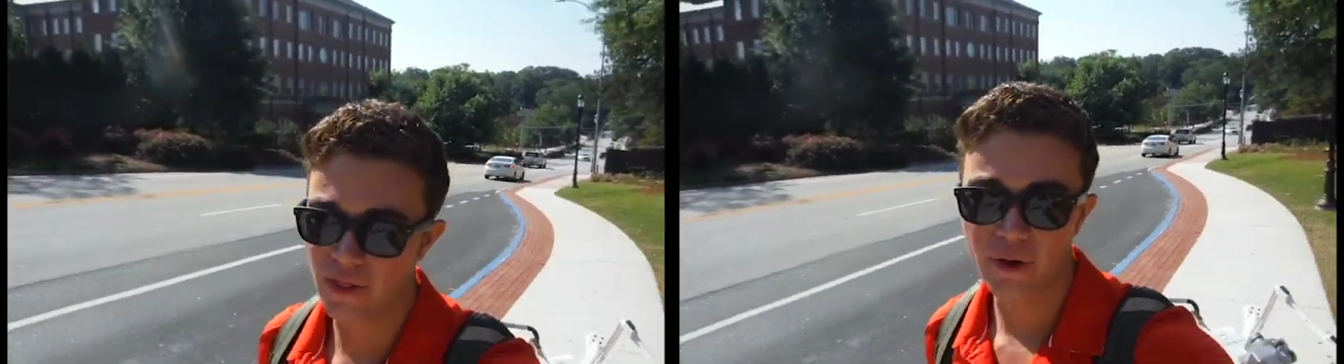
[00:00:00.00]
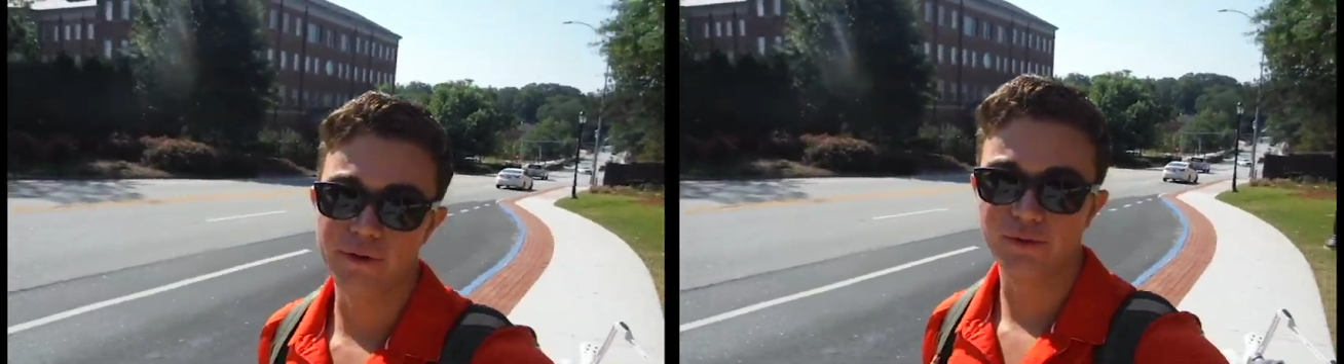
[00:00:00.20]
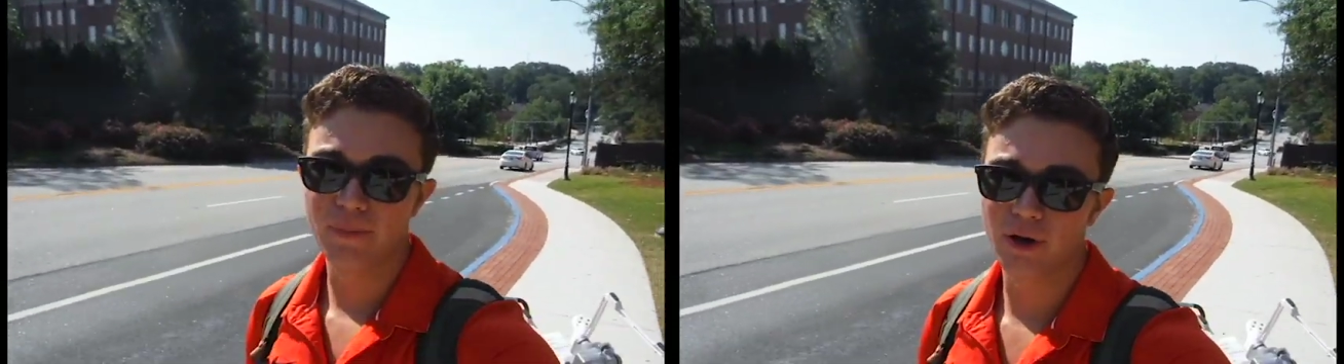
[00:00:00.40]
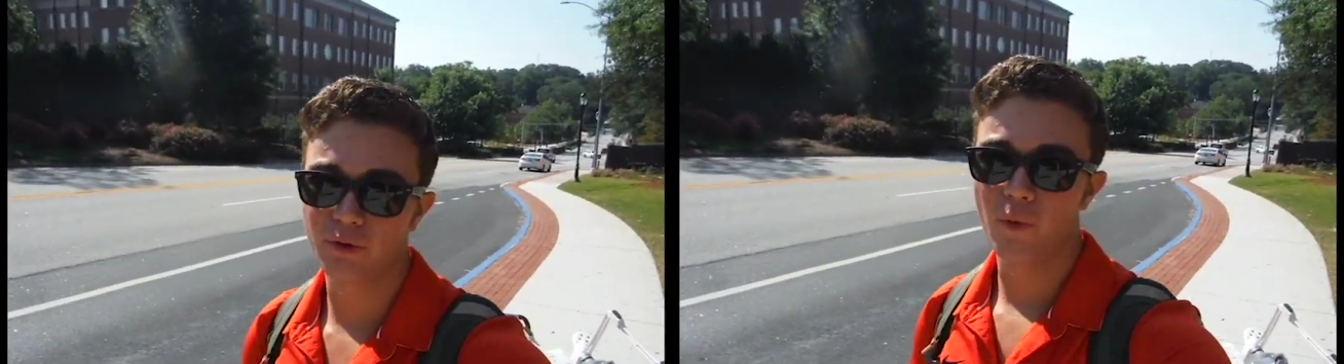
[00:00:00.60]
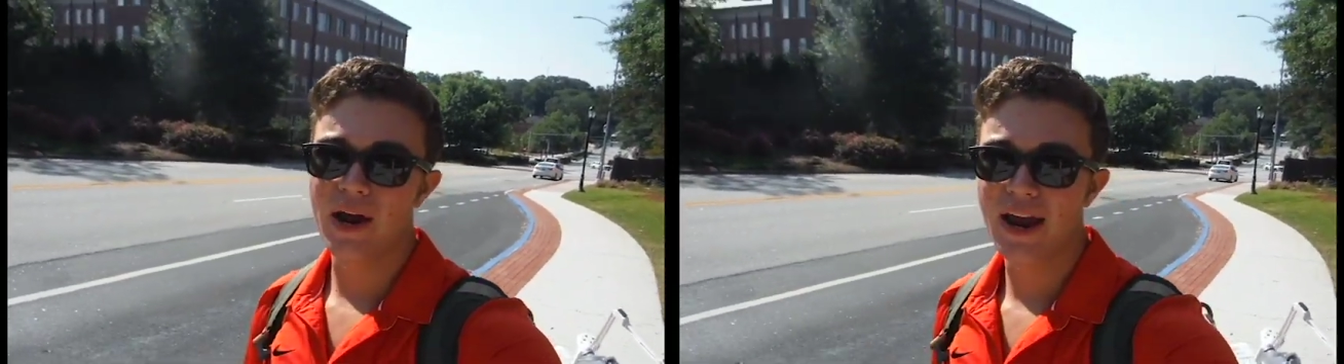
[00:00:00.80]
Although it was
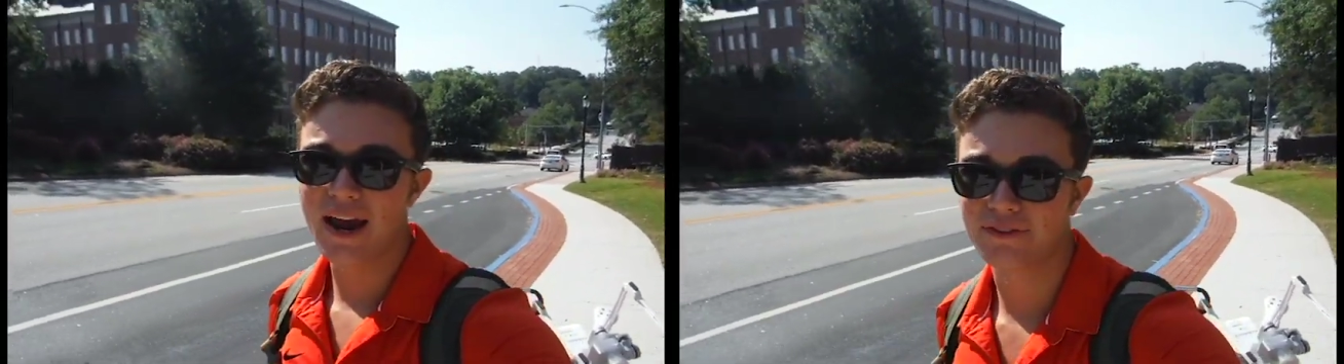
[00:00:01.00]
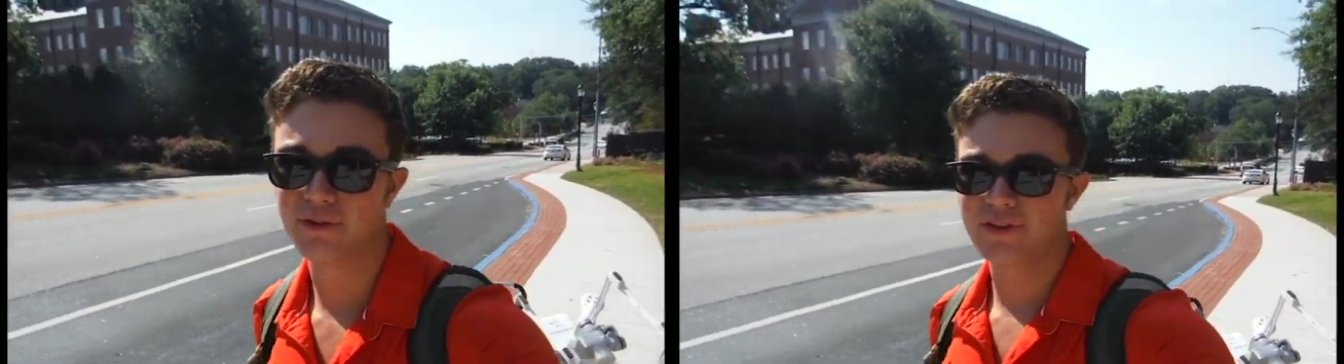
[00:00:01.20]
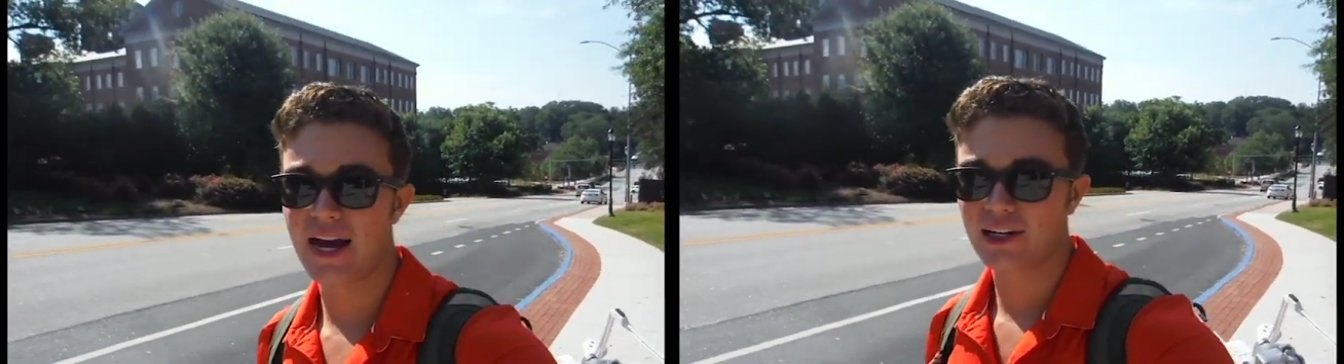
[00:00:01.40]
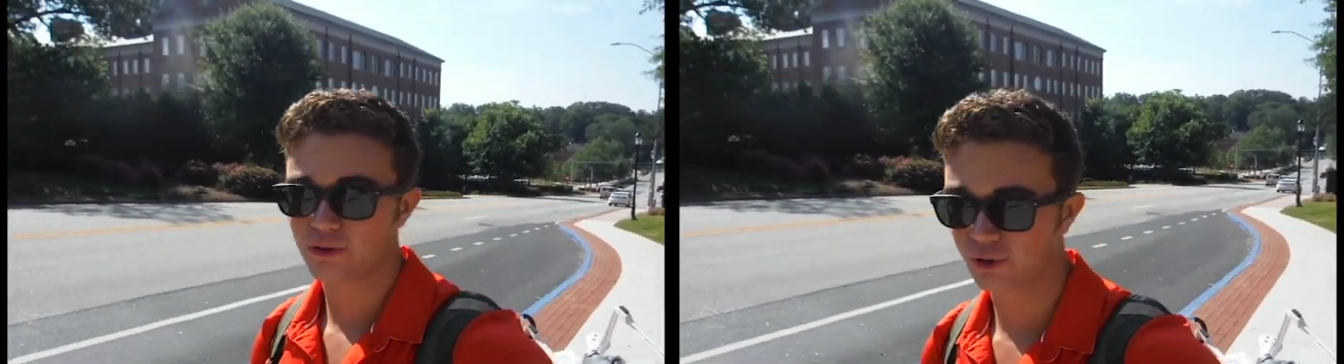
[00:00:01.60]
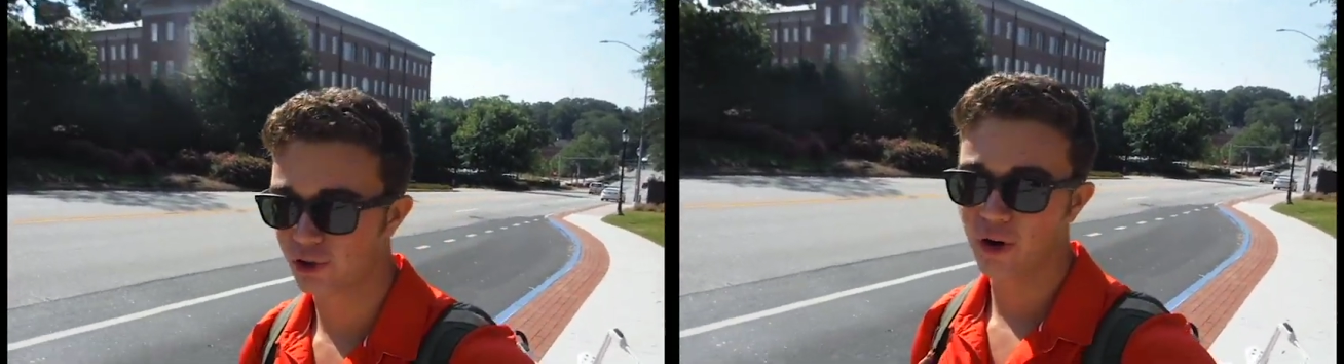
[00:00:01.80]
built way after the
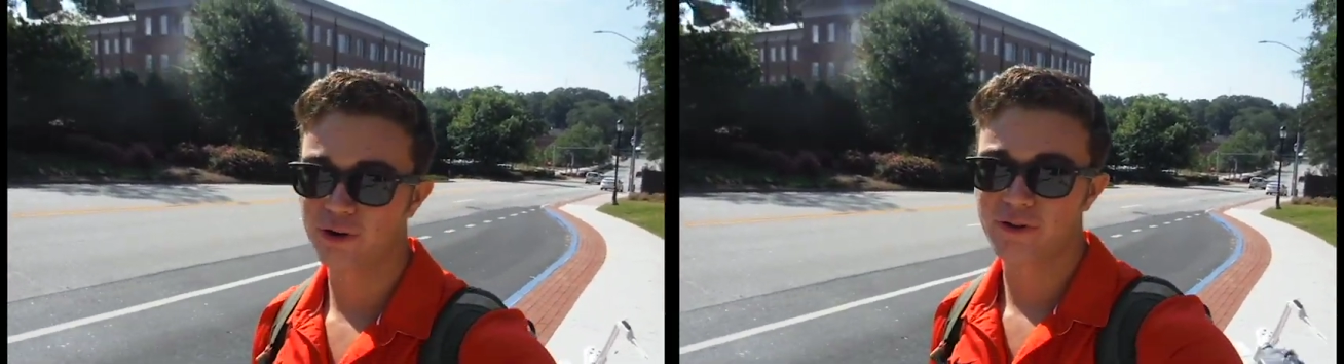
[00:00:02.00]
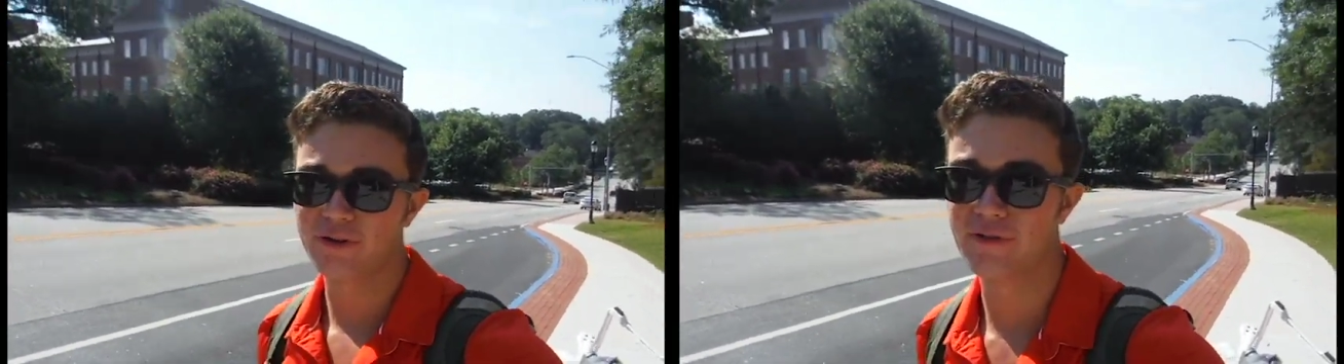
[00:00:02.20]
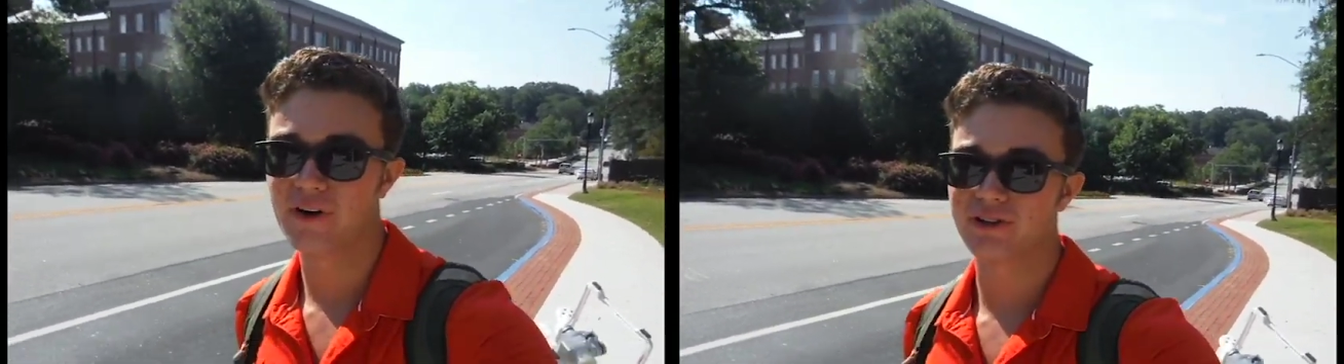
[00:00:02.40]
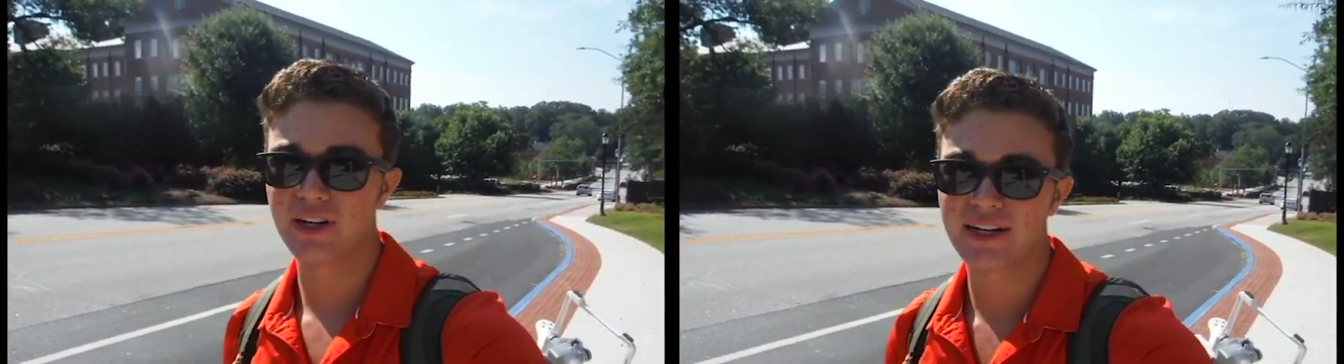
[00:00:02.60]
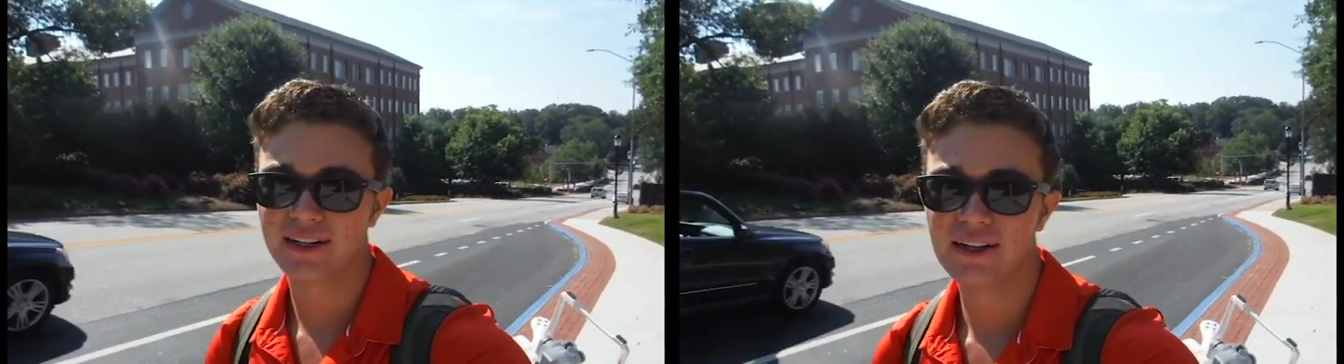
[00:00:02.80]
actual charter of the
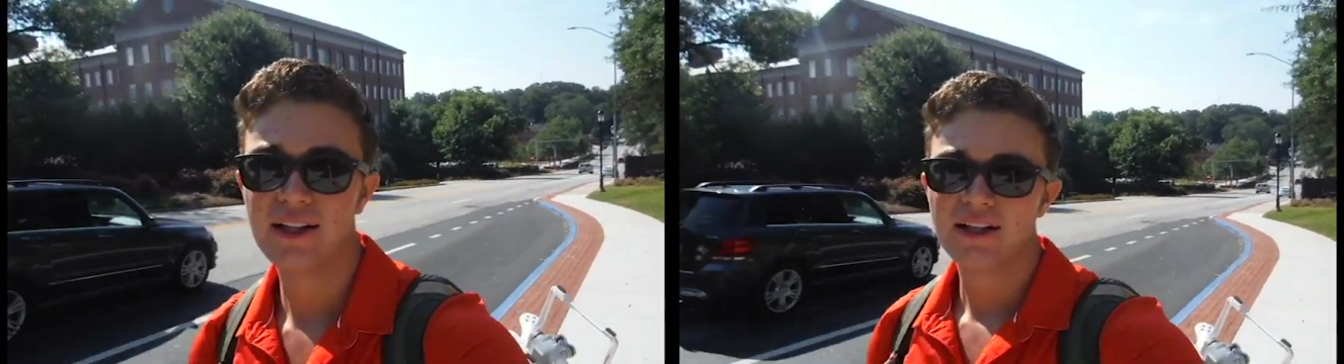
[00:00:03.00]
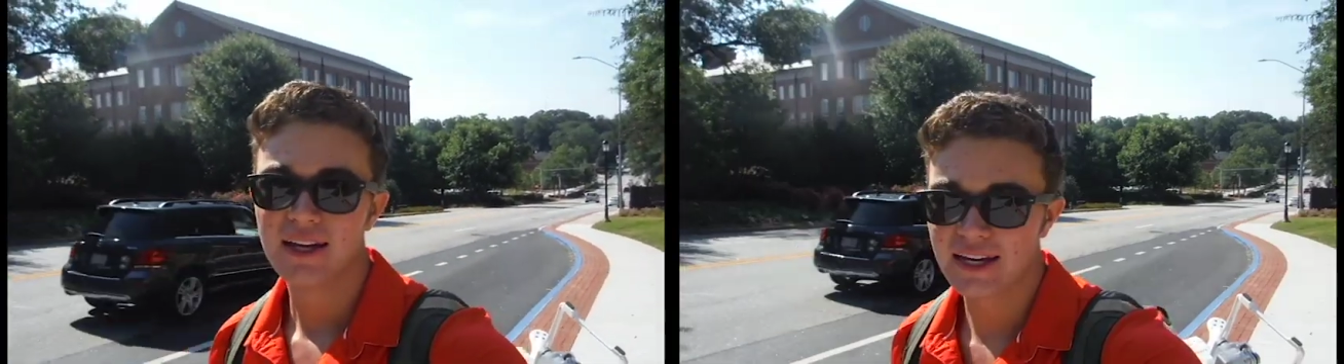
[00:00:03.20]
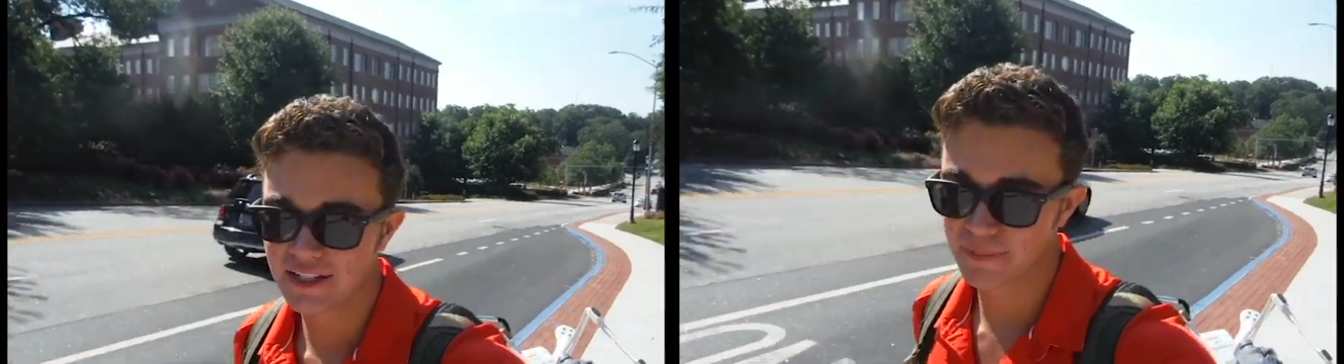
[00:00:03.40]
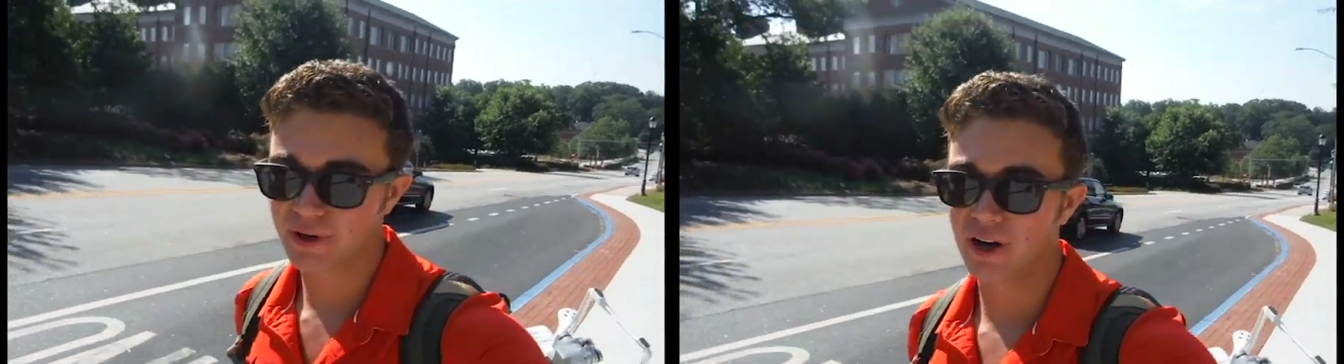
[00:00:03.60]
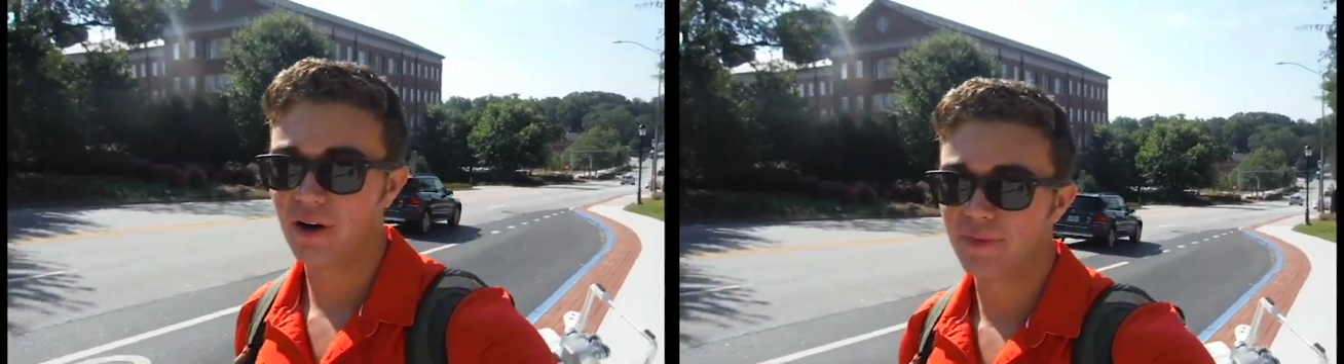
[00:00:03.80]
university, it has
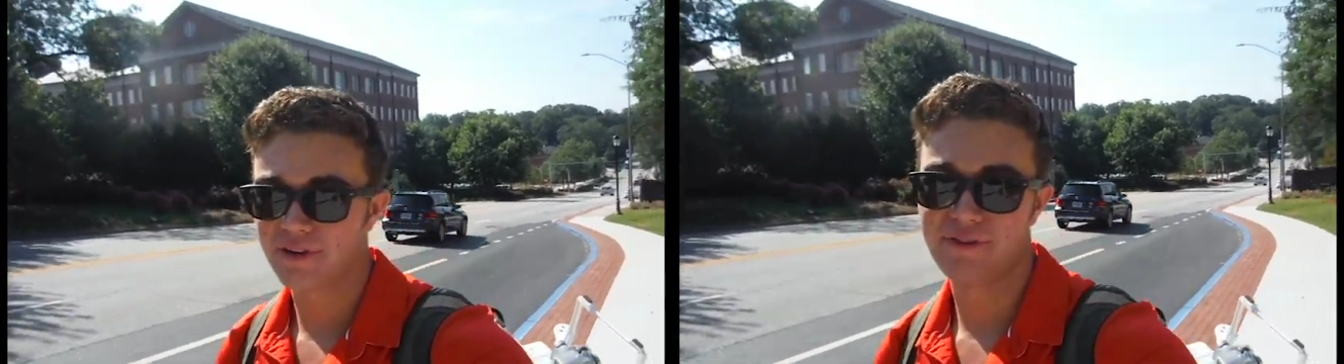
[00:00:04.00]
become the